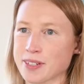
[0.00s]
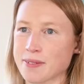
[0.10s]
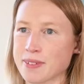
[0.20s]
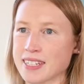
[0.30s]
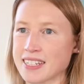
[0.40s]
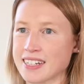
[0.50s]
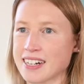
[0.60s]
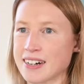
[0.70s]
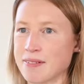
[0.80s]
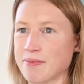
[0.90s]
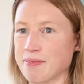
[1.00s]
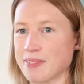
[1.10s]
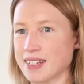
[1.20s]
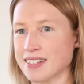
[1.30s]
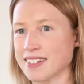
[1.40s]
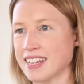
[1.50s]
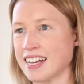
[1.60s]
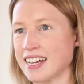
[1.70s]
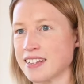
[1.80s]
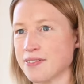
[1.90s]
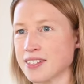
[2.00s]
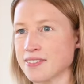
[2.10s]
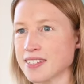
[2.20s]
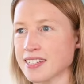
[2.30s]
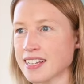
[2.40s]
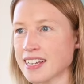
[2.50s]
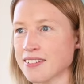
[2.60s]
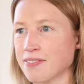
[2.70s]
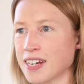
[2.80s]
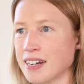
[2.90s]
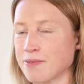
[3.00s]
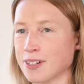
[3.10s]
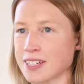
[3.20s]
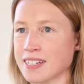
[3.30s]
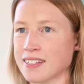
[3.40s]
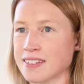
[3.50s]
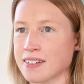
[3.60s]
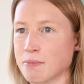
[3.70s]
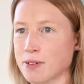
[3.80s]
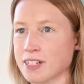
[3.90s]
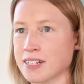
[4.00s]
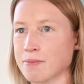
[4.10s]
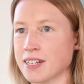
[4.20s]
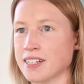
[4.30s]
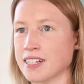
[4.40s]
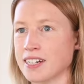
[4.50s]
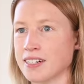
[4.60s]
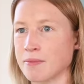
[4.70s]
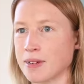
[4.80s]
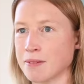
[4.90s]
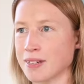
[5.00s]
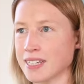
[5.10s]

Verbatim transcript: Germany. Um, today I live in Switzerland where I'm working as a project manager um, at